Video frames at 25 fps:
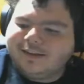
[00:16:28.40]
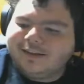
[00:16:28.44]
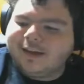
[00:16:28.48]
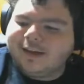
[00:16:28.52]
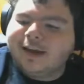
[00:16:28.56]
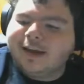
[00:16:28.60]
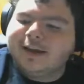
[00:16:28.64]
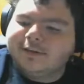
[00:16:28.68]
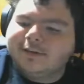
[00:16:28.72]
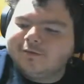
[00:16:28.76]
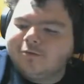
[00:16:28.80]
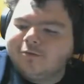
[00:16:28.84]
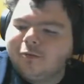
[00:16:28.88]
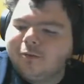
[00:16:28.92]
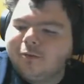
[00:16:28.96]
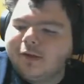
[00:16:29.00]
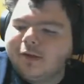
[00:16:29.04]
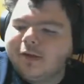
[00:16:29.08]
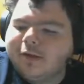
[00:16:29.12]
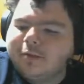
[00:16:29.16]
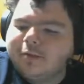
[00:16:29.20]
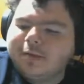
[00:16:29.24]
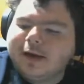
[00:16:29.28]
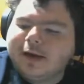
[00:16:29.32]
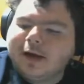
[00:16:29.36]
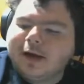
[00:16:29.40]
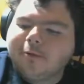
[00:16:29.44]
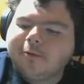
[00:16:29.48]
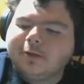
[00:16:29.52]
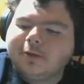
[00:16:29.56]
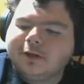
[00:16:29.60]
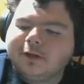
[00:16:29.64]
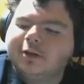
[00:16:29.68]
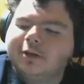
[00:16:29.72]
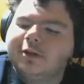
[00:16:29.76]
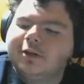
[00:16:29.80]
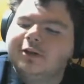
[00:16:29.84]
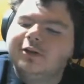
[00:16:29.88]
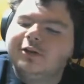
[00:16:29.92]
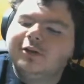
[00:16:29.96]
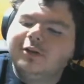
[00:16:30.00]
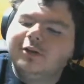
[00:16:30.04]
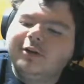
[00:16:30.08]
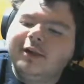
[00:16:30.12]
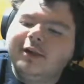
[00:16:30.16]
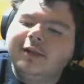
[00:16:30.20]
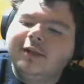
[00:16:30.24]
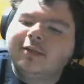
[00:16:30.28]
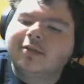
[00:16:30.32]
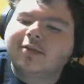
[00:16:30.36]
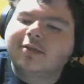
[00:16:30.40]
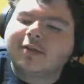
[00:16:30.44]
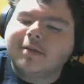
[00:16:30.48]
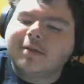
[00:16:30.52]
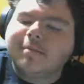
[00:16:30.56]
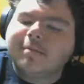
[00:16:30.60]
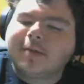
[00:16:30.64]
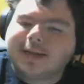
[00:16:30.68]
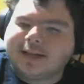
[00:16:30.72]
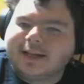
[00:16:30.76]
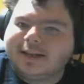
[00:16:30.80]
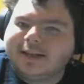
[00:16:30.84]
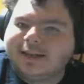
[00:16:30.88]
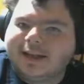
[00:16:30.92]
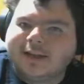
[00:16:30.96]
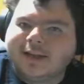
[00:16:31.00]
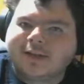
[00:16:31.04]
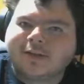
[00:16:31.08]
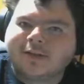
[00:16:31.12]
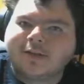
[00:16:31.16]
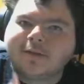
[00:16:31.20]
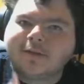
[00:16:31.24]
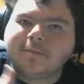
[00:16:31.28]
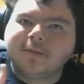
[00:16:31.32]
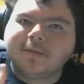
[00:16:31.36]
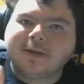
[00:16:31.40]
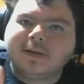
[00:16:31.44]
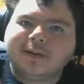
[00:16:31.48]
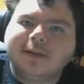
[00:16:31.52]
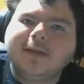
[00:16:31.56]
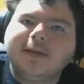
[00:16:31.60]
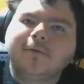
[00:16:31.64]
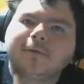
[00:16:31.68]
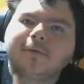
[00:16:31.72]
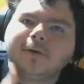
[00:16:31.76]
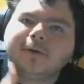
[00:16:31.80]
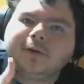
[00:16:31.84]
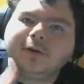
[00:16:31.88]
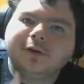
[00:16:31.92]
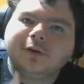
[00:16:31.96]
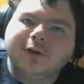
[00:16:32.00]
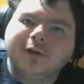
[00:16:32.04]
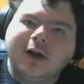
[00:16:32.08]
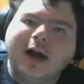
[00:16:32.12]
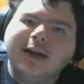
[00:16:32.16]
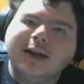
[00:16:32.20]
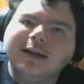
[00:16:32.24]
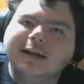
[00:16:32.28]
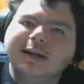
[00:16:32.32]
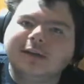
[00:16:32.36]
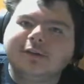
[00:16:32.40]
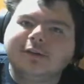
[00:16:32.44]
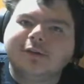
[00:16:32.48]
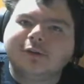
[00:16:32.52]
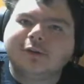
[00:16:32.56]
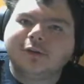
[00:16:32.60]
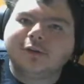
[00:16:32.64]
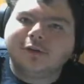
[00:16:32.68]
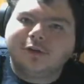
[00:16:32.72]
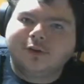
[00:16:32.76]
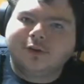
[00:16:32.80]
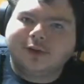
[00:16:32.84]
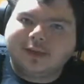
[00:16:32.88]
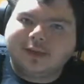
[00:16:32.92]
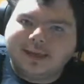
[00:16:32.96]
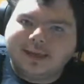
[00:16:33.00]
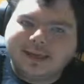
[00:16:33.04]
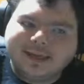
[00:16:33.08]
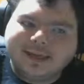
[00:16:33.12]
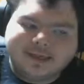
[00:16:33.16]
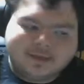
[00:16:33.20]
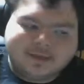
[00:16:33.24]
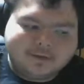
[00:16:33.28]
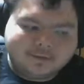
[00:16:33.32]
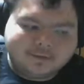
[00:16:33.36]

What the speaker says: and the reason why I wanted it's something different. You're not an adult, you're a kid.